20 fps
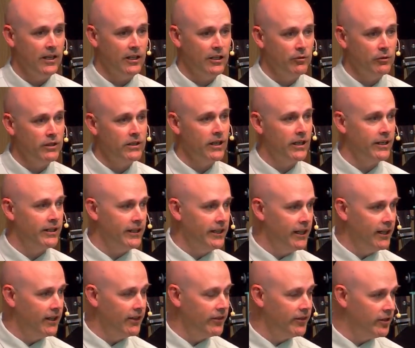and he would kind
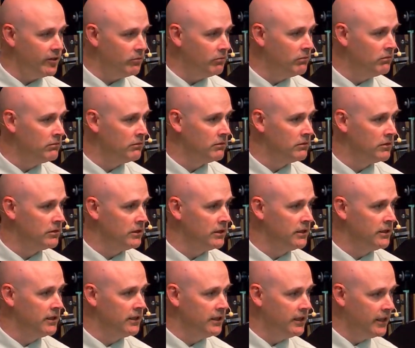of yell at them.
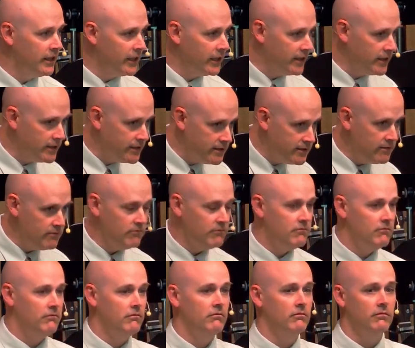And
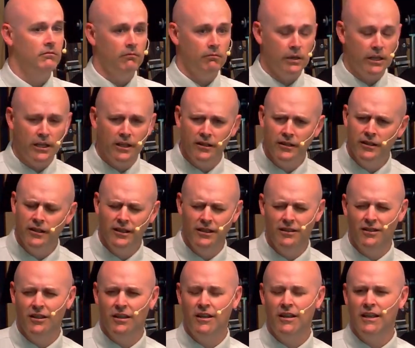he'd
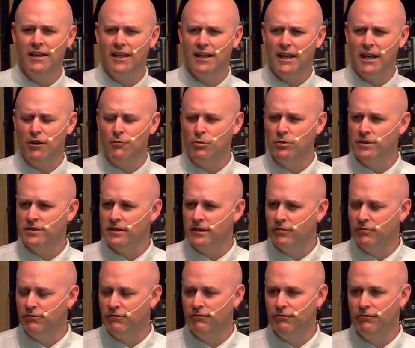
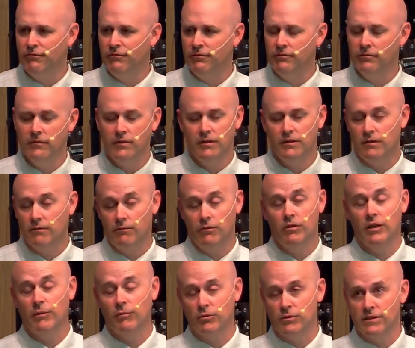cowboys have,
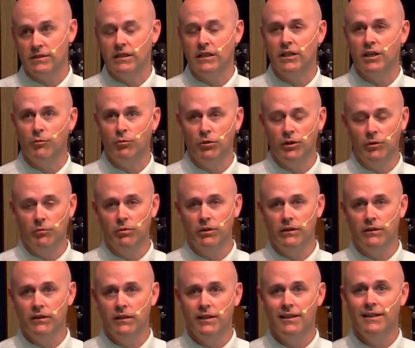Grandpa wasn't a cowboy,
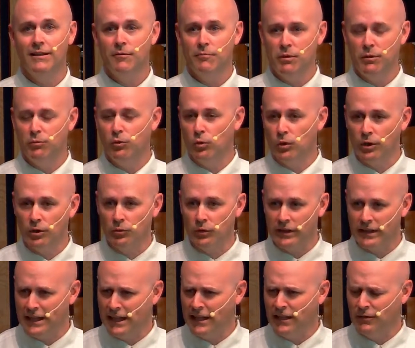but people
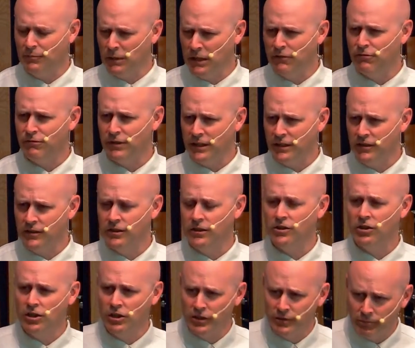working with cattle
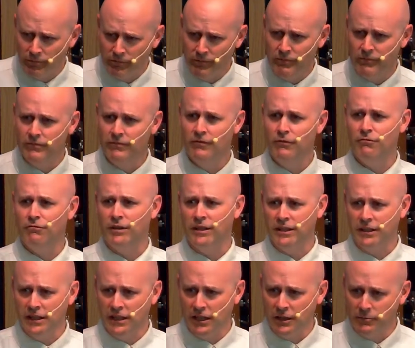they call them
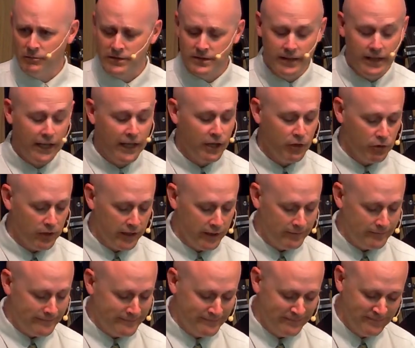funny names.
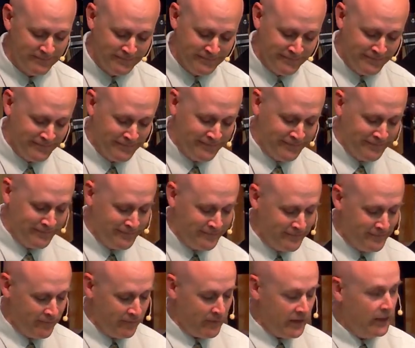Anyway,
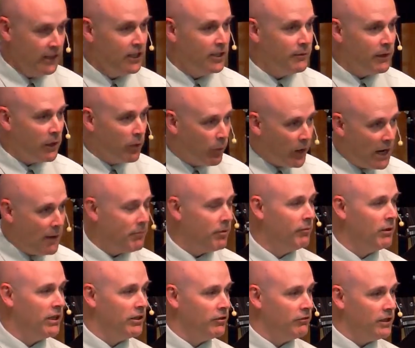he might
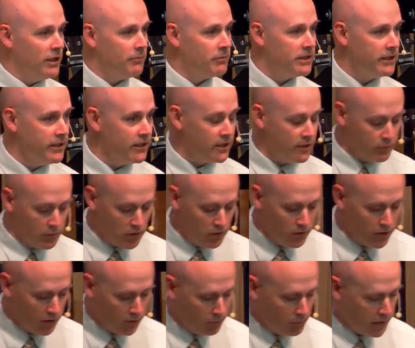whap them on the rump to get them
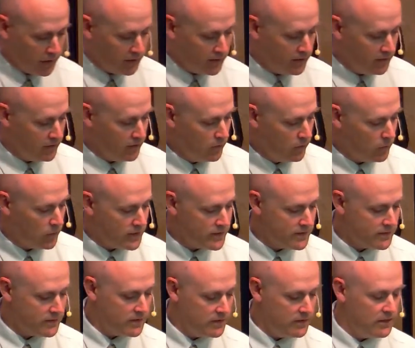going, but
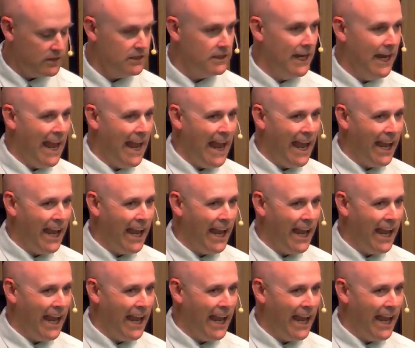was he